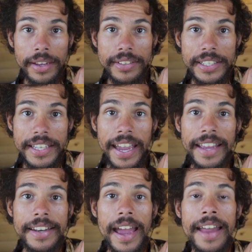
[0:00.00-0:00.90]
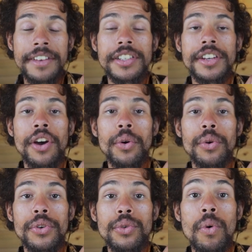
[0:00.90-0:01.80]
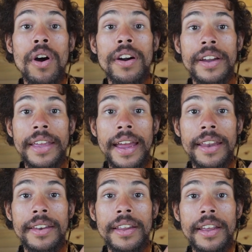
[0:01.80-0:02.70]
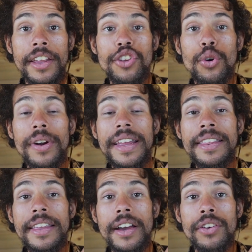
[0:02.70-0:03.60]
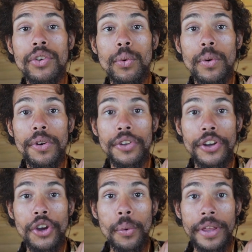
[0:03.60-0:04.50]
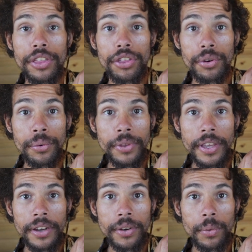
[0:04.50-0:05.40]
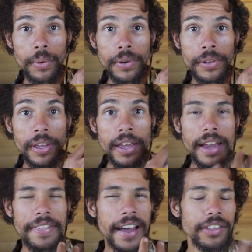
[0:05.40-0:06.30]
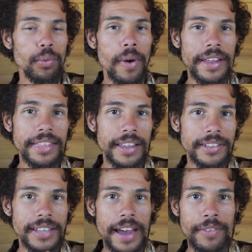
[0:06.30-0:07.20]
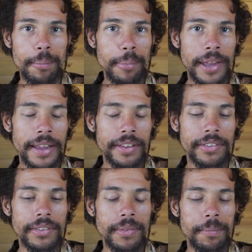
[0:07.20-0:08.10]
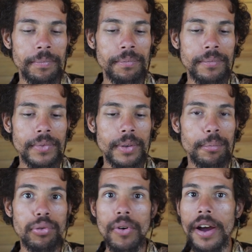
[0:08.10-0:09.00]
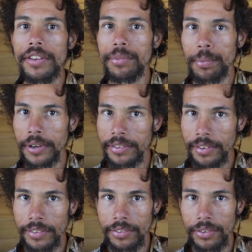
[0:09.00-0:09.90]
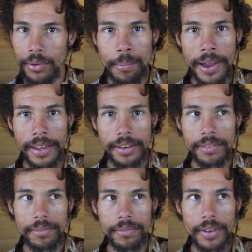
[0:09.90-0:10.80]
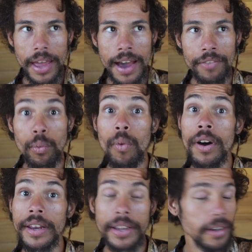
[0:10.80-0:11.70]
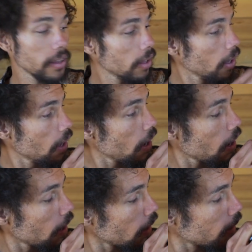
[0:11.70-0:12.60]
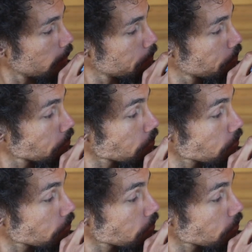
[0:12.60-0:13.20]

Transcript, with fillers: to gain and to know who you are again. You're in the underworld or going through the underworld. And that's why things haven't been as prosperous as you might have wanted. Um,